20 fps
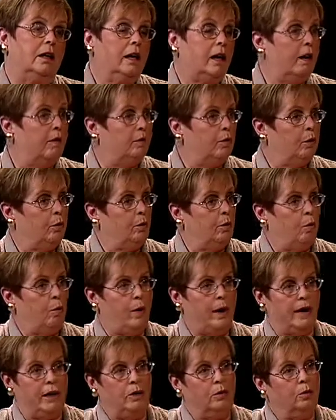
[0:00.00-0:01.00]
every
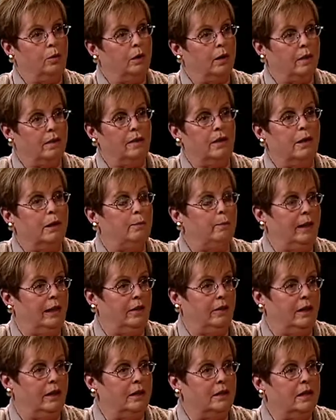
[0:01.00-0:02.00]
way you want to think
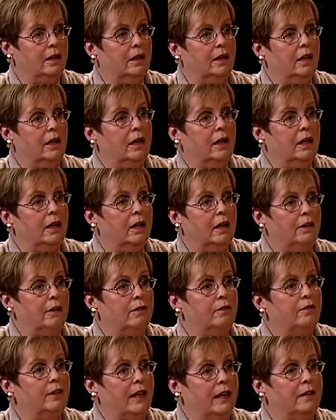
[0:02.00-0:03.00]
about it. The
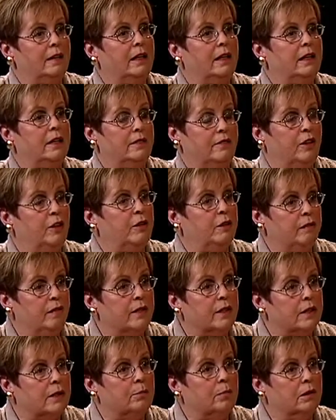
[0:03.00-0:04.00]
fact that it's very
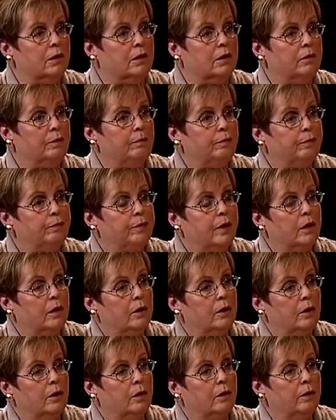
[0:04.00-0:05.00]
visible. So
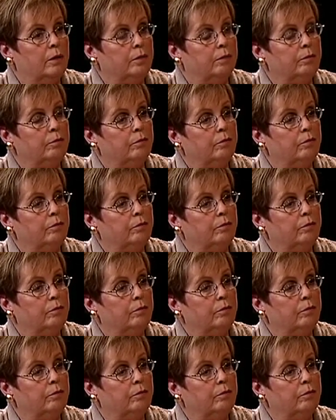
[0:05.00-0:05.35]
what are